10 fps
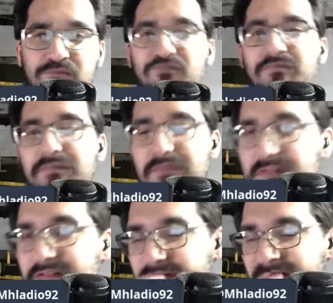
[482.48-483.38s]
that's my
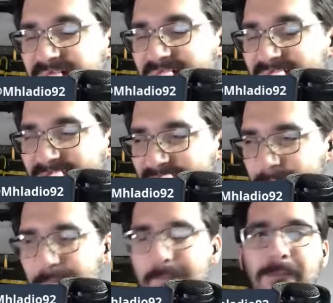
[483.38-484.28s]
question
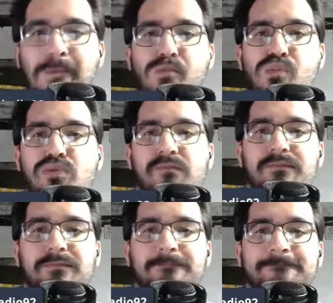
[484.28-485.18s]
as well.
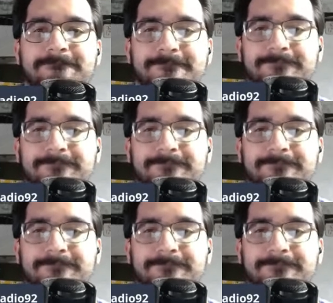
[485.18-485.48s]
And